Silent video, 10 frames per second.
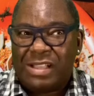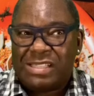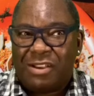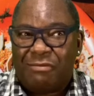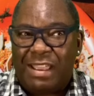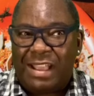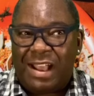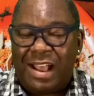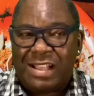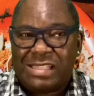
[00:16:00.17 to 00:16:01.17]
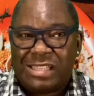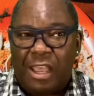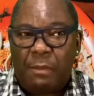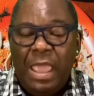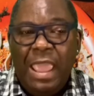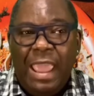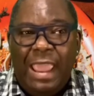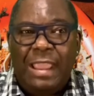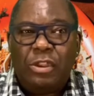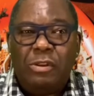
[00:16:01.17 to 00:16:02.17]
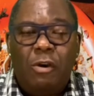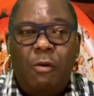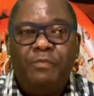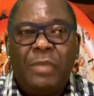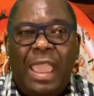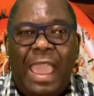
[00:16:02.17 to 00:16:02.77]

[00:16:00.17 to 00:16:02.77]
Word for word: It's a great concept. And you know,